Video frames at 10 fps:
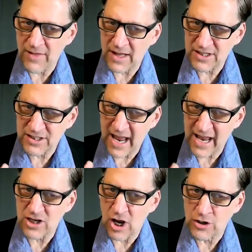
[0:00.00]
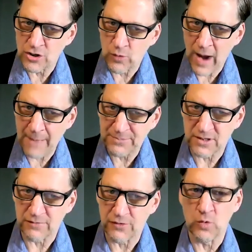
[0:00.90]
that stays under
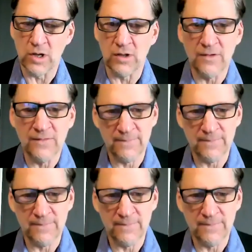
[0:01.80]
wraps, if you will.